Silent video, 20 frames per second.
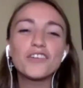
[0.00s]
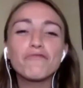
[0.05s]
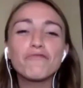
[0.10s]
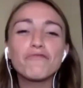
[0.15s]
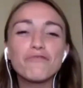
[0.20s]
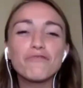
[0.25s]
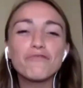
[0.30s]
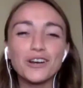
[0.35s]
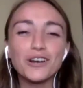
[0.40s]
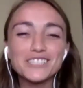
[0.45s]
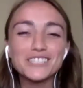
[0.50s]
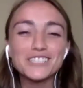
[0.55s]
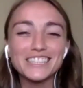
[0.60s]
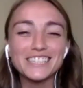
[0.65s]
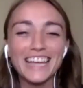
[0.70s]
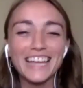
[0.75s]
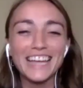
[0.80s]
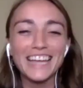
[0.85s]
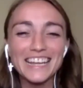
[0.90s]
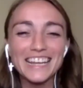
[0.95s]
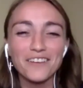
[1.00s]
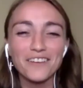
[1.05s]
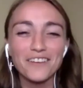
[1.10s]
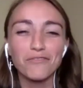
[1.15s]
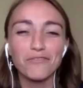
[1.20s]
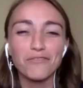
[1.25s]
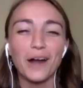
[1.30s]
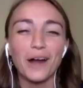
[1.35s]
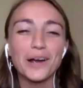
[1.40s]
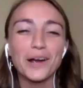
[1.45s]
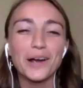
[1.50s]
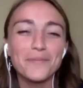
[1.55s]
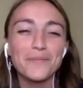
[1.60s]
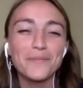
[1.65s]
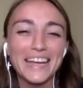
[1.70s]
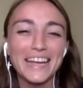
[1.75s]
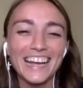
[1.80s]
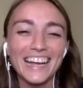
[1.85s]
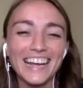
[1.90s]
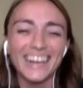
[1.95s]
first lady of
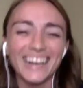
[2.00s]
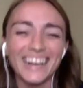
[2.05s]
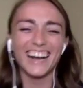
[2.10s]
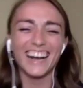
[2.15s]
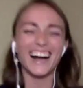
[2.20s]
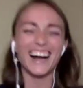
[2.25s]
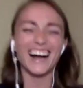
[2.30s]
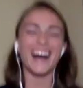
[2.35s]
rugby. Yeah